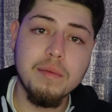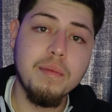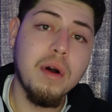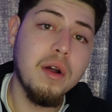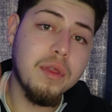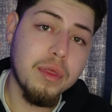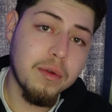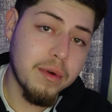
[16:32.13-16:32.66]
Part
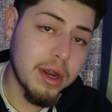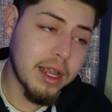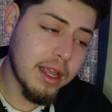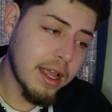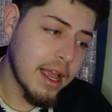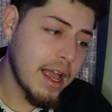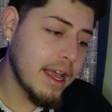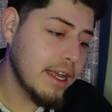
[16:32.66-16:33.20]
three
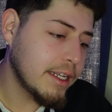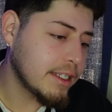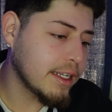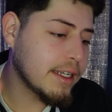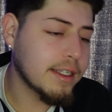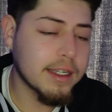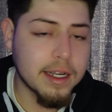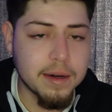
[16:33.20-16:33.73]
is
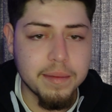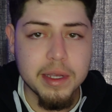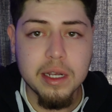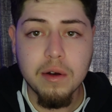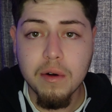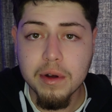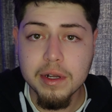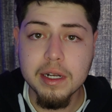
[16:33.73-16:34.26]
us gonna be
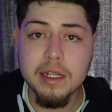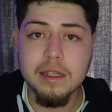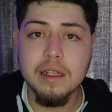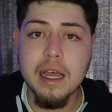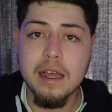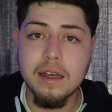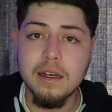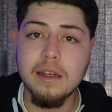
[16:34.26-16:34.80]
going in
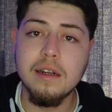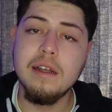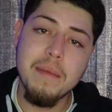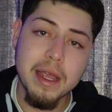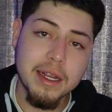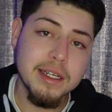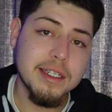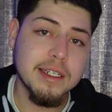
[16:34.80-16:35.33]
that hood,
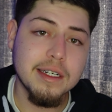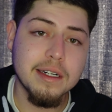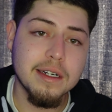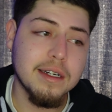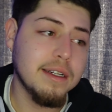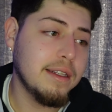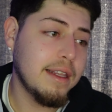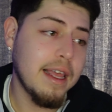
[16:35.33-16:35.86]
making
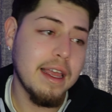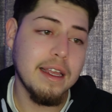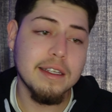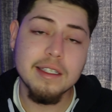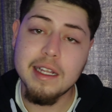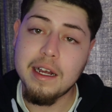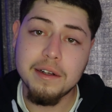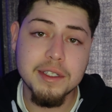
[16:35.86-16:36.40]
sure that it's
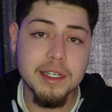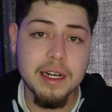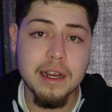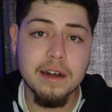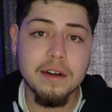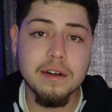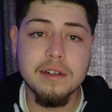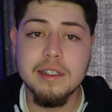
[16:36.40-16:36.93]
the
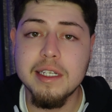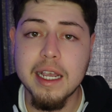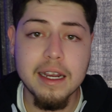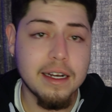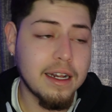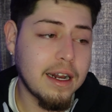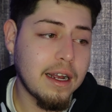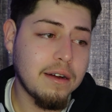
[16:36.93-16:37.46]
alternator, taking
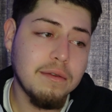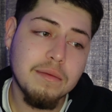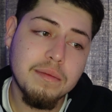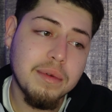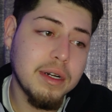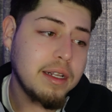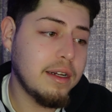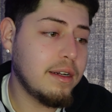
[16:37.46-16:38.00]
it out,
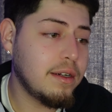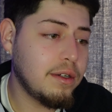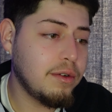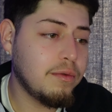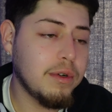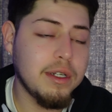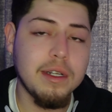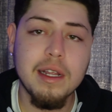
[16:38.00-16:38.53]
putting in a new
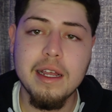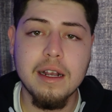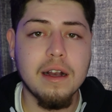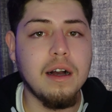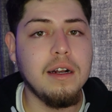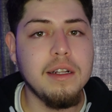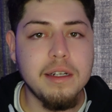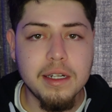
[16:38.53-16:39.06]
one, and
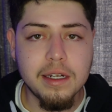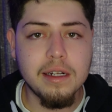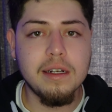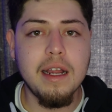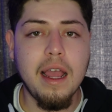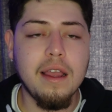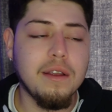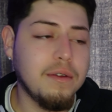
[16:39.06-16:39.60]
calling it a
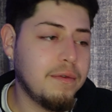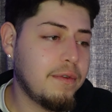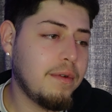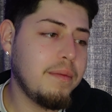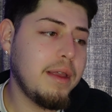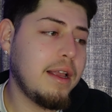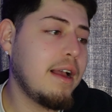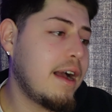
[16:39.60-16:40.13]
day. You feel me?